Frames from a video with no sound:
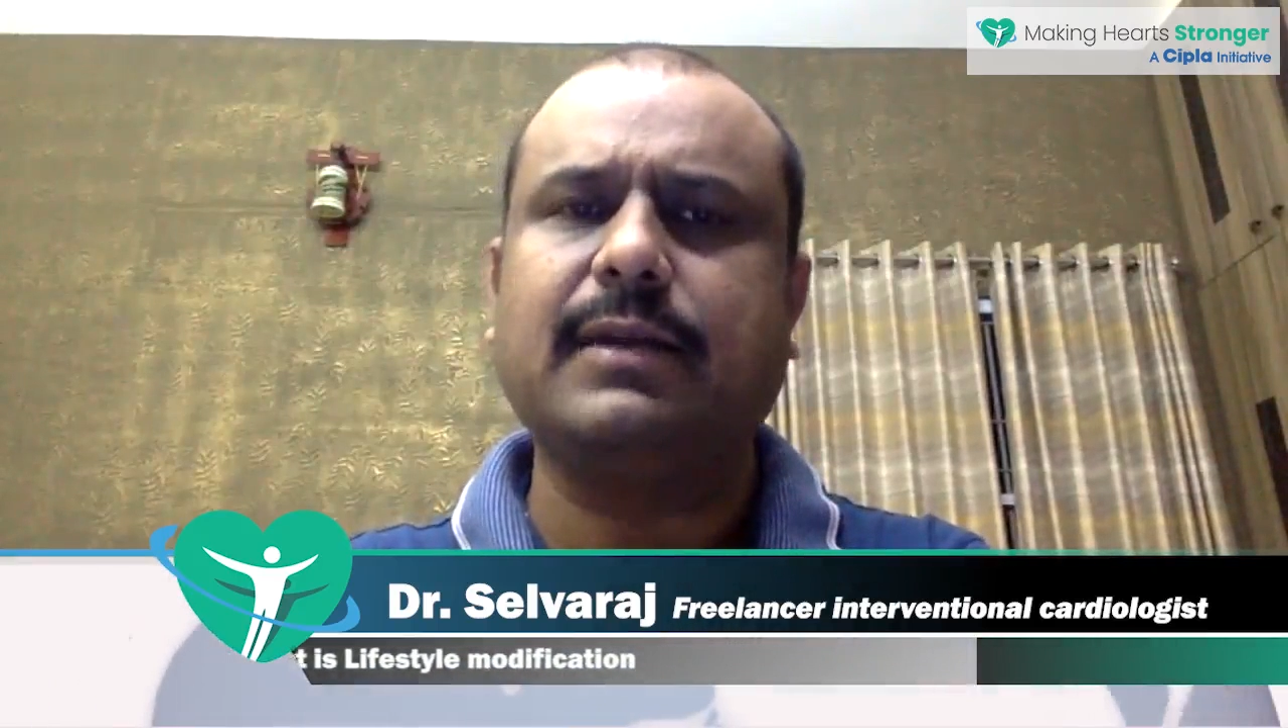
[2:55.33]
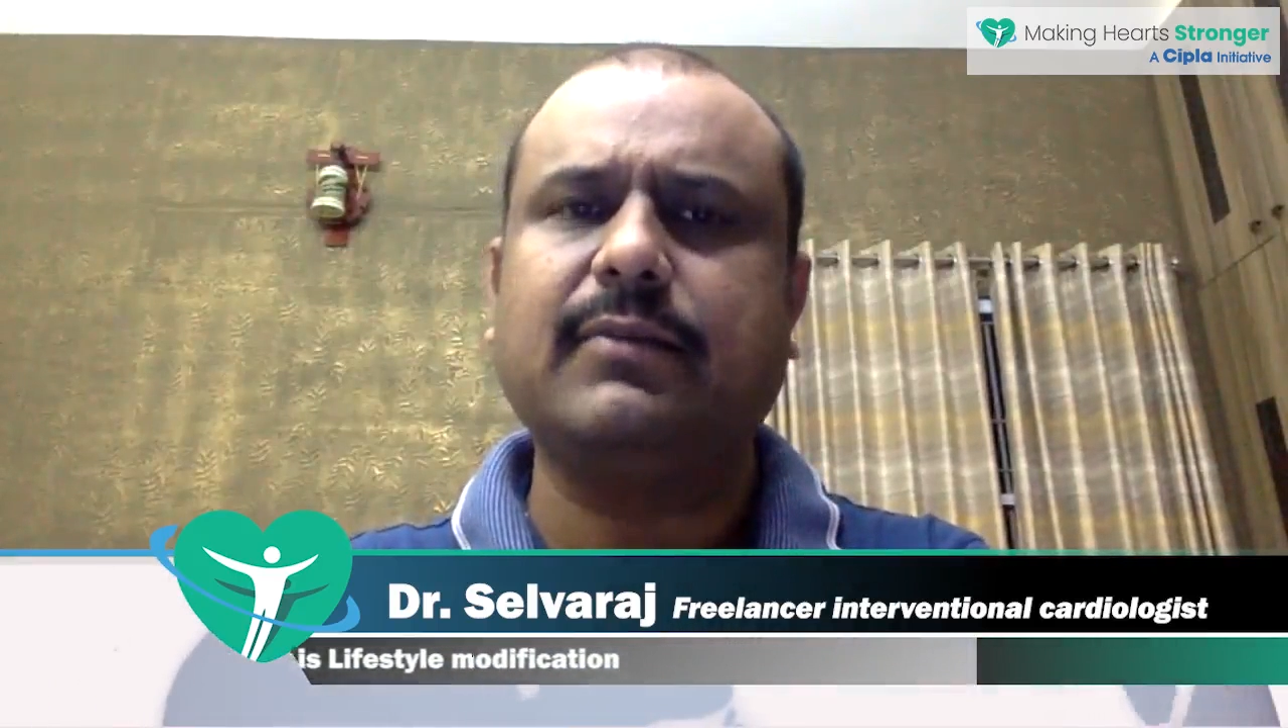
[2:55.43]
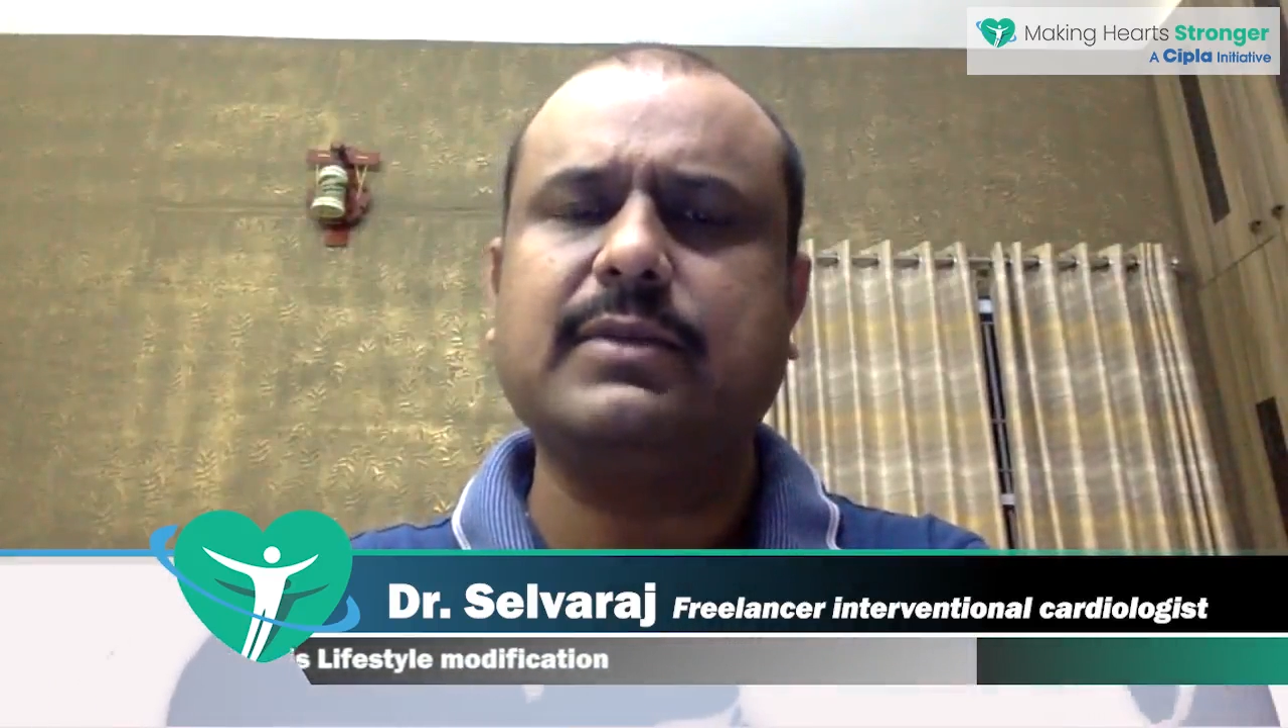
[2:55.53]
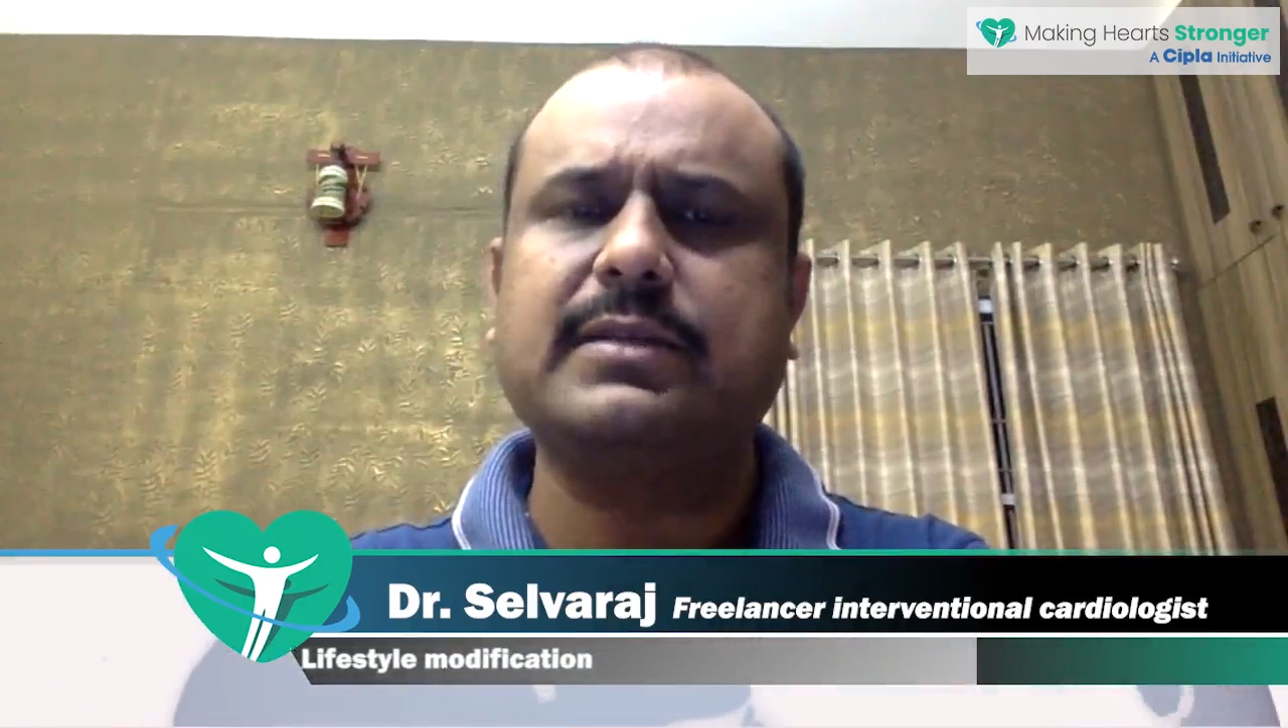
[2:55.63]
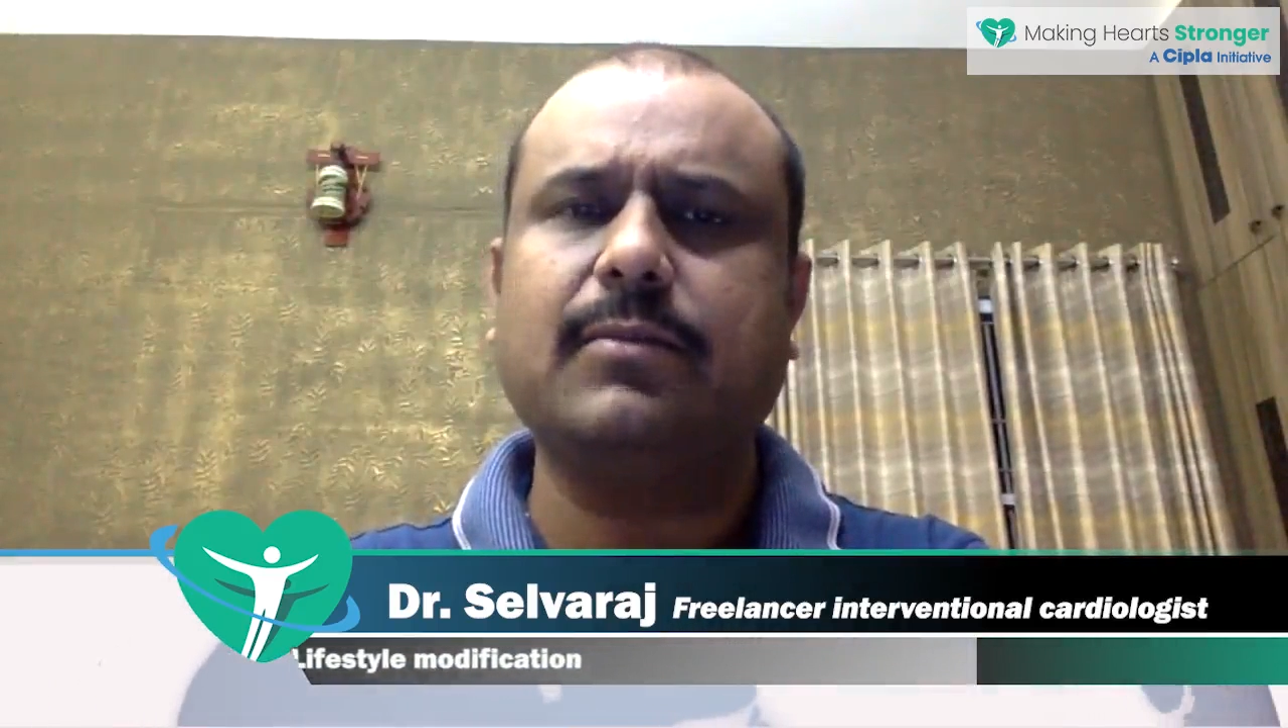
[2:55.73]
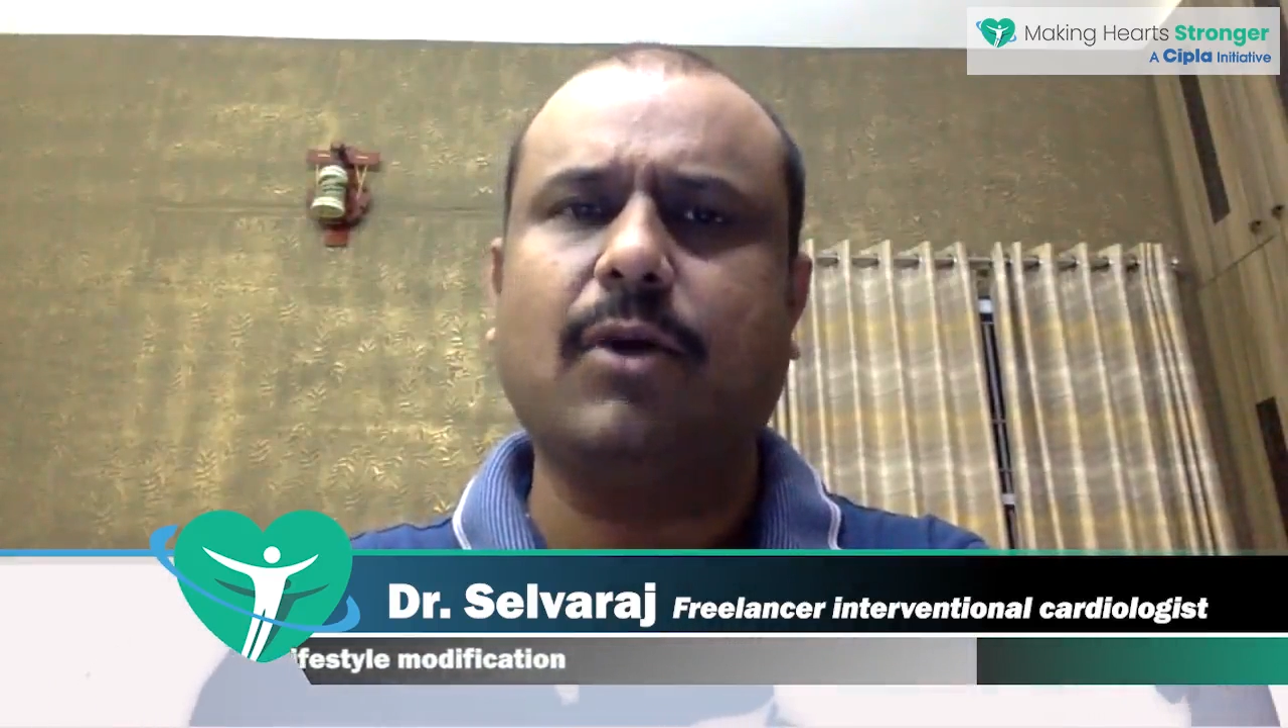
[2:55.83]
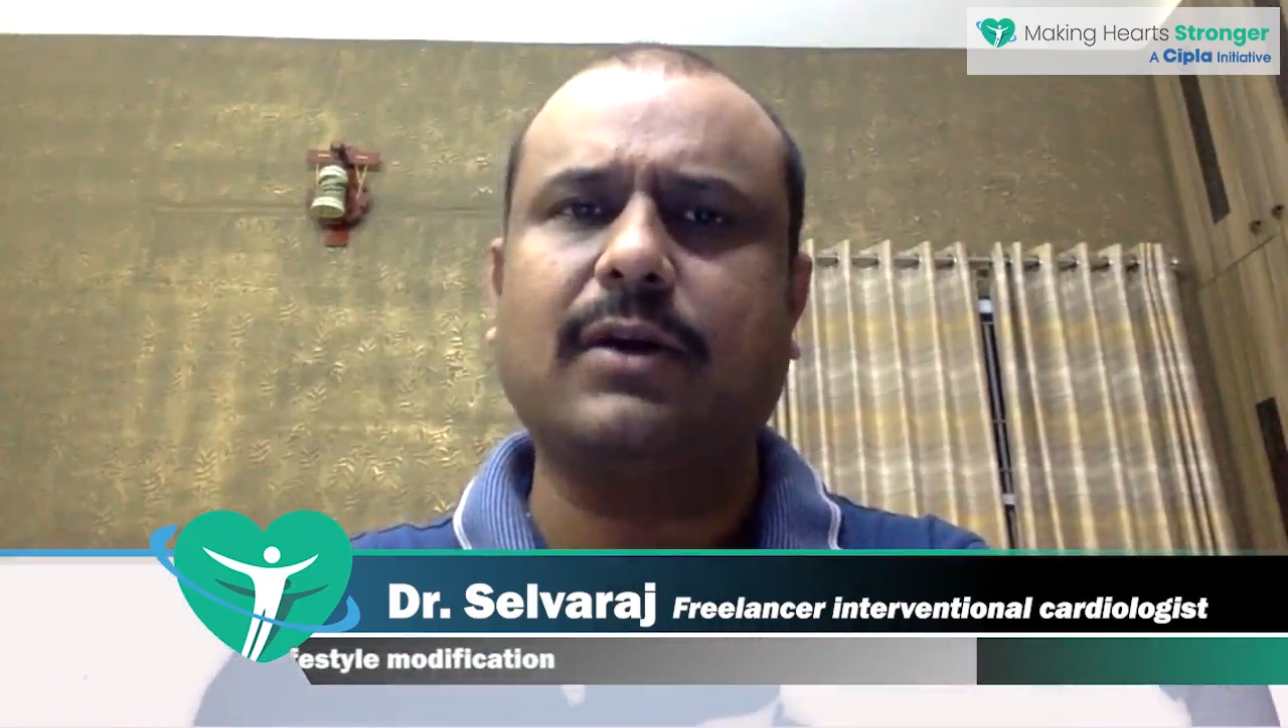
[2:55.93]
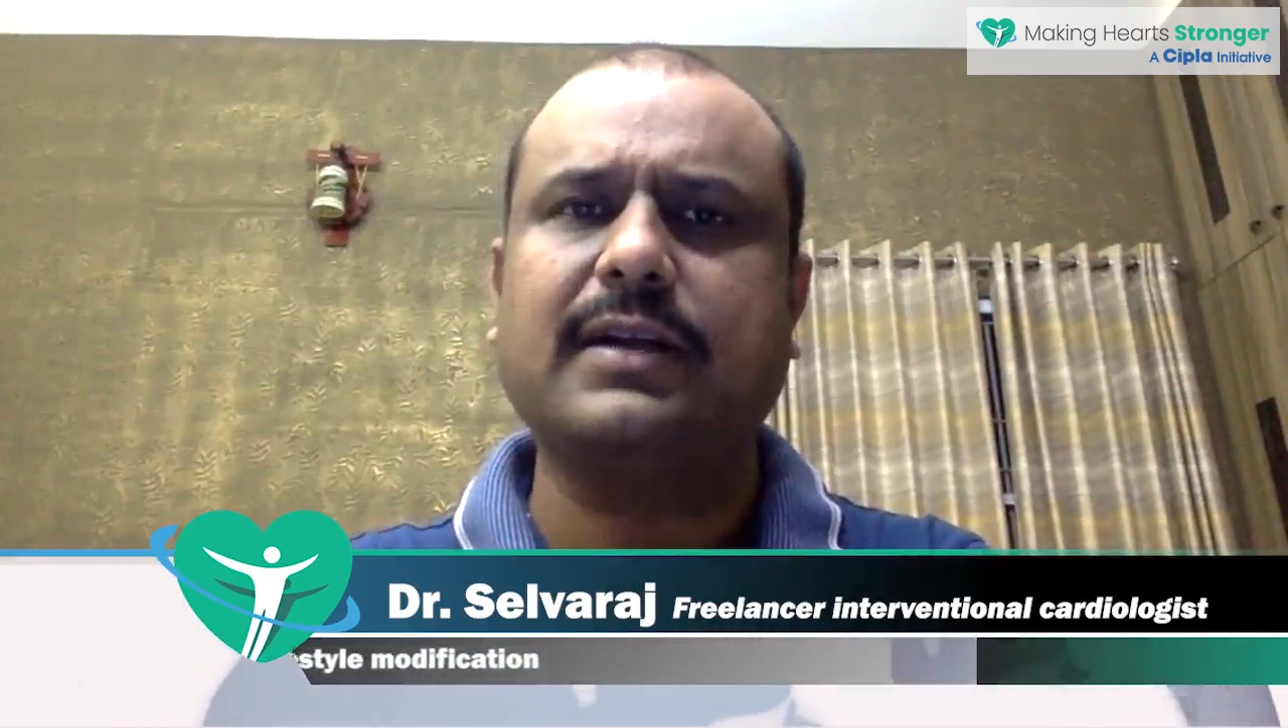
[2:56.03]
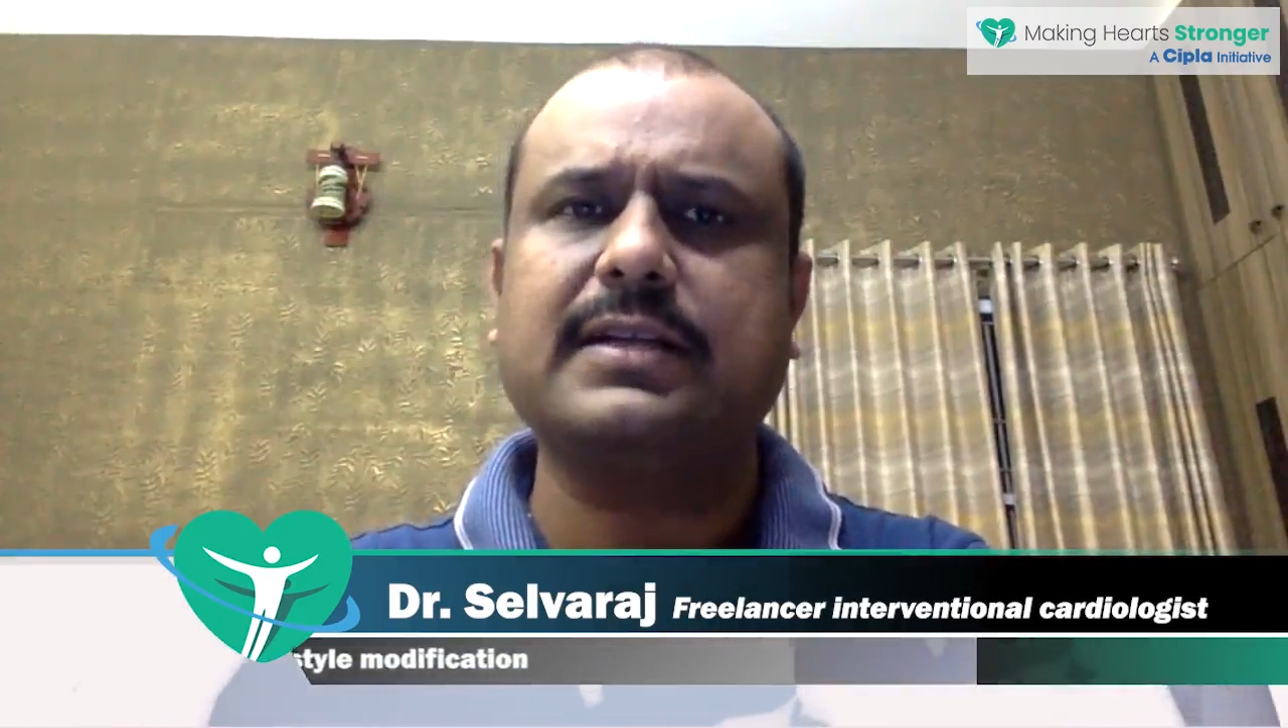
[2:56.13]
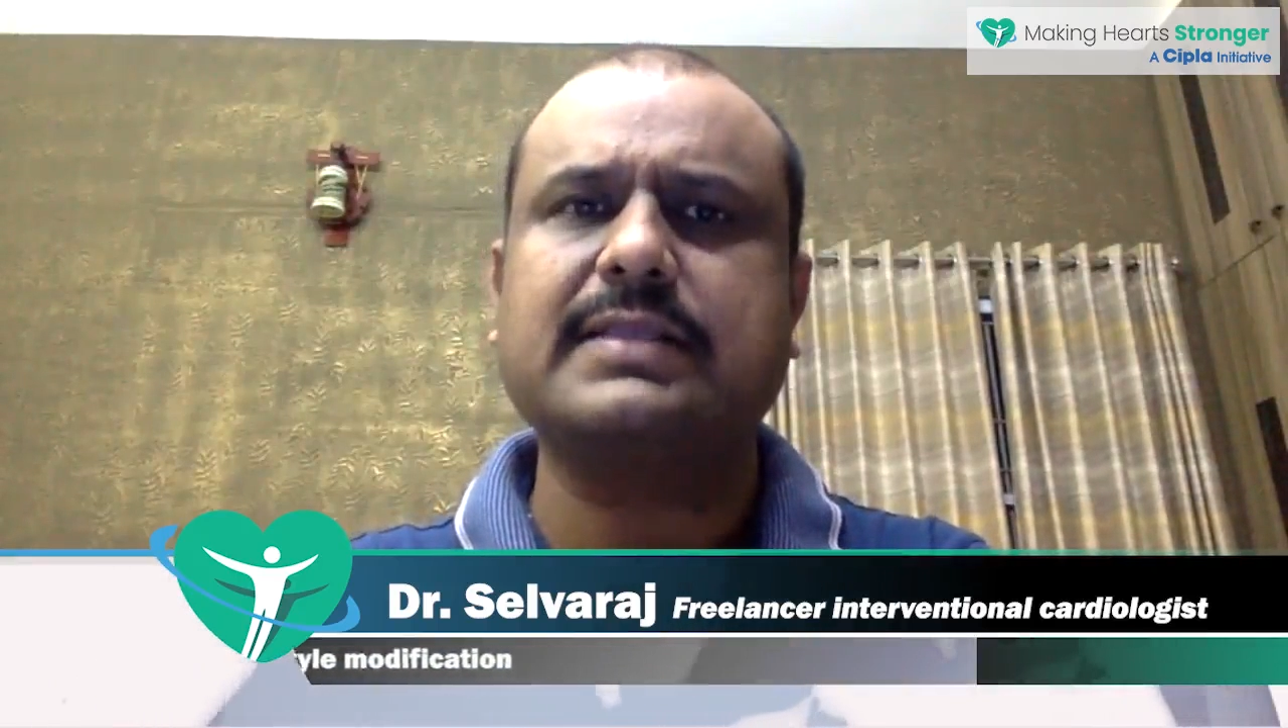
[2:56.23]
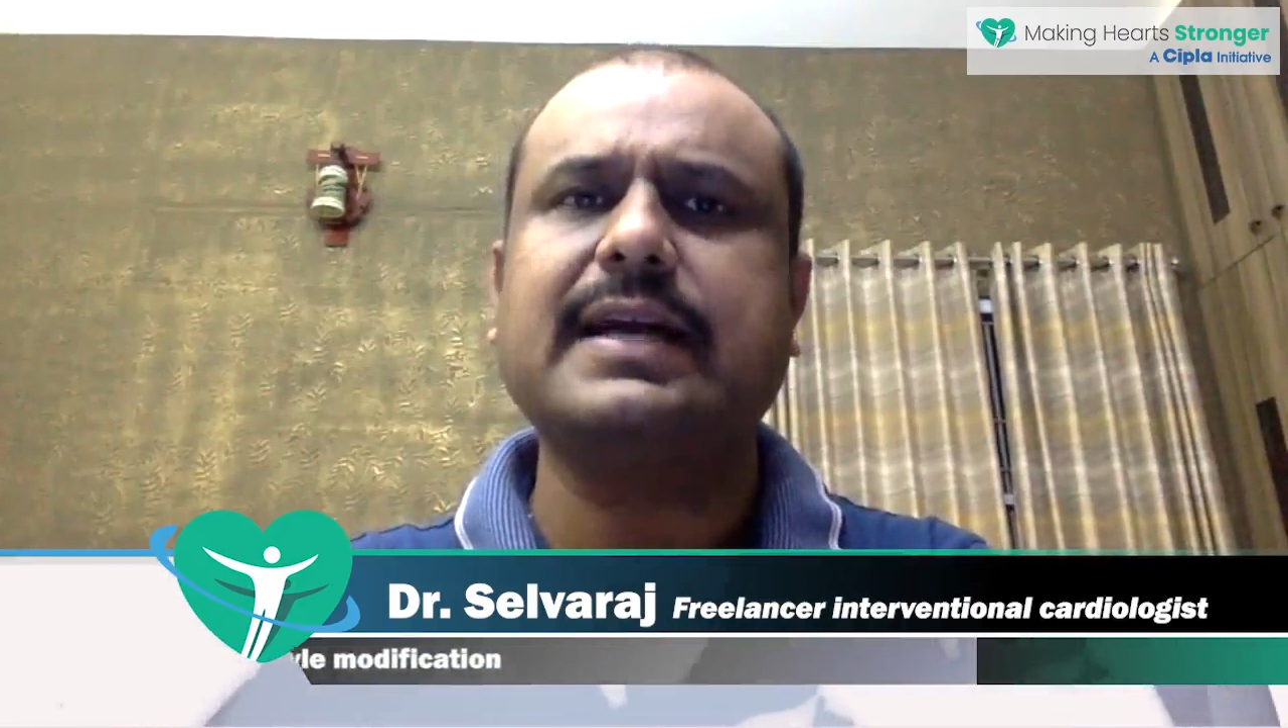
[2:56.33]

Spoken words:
blood vessel blockages,